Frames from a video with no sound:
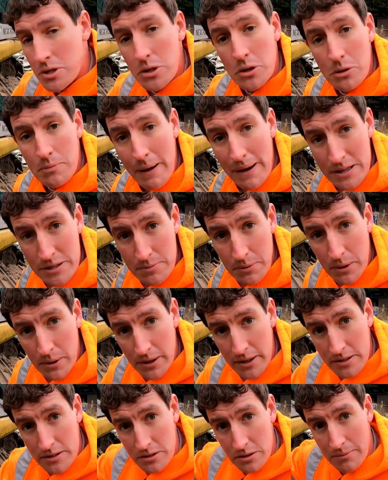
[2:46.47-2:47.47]
we talk about
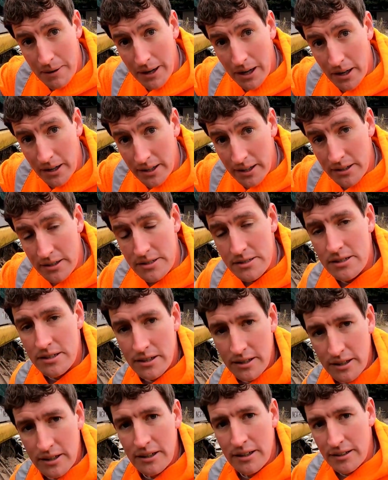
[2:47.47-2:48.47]
sprockets, talk about
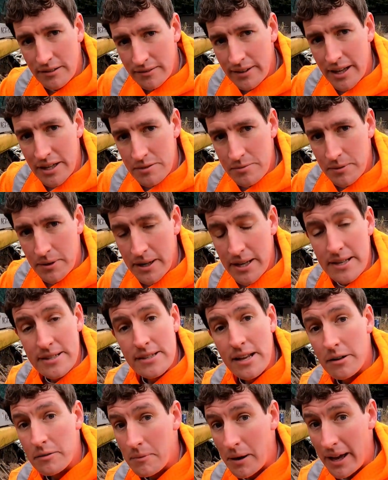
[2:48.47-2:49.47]
idlers, that's what it
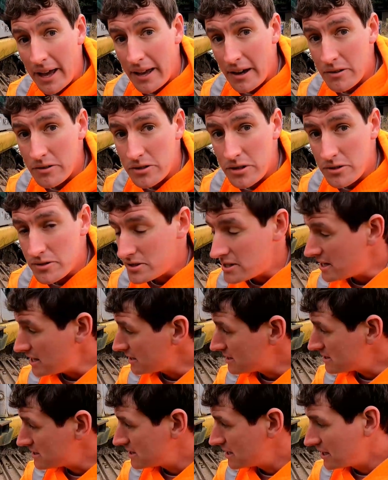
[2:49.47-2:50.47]
is. Now on my
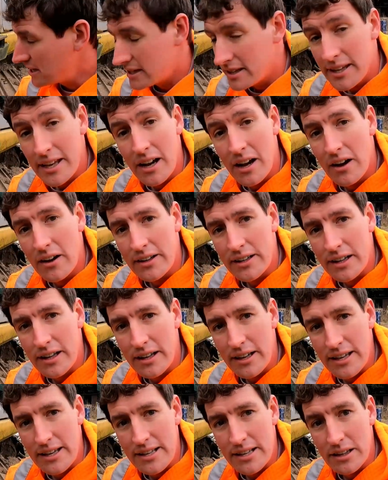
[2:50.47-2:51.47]
8026, the
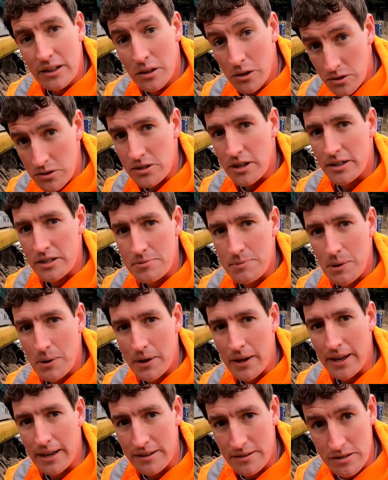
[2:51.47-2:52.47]
idler looks like a
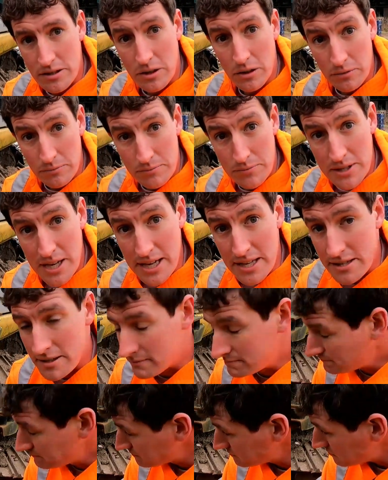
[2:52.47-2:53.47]
sprocket. It's got
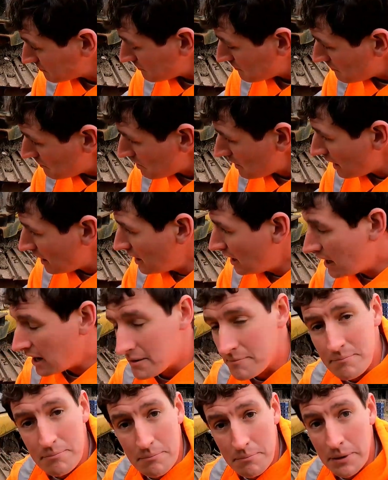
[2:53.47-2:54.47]
teeth,
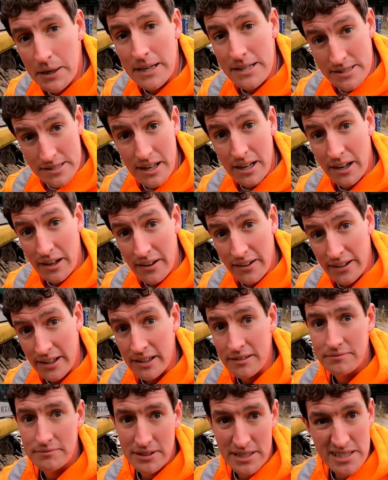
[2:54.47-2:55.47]
but it's still an
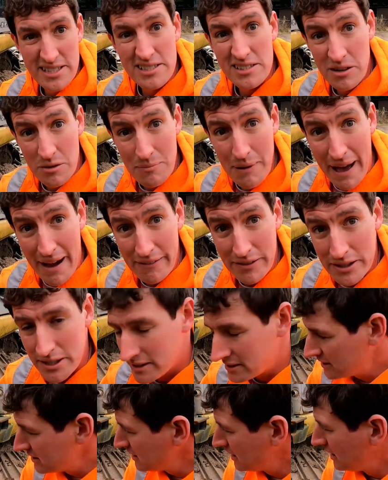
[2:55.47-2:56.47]
idler. It does not
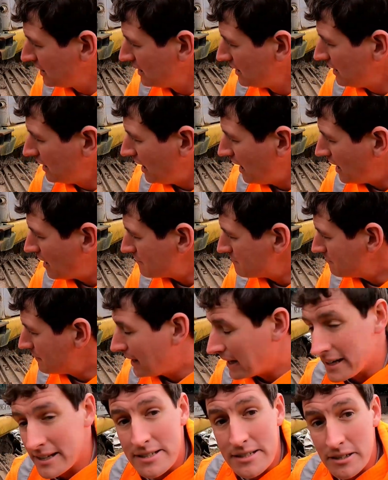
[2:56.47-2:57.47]
powered,
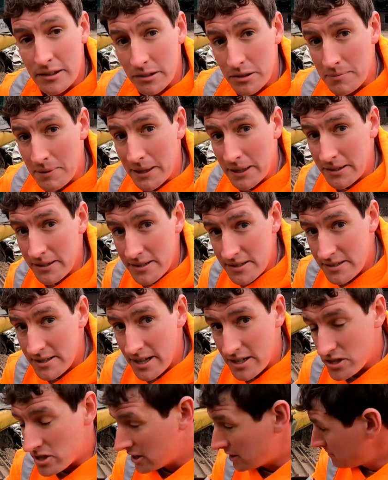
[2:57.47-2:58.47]
and it's still the bit that does
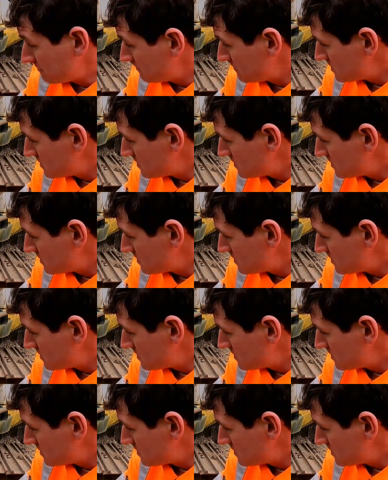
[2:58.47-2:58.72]
tensioning.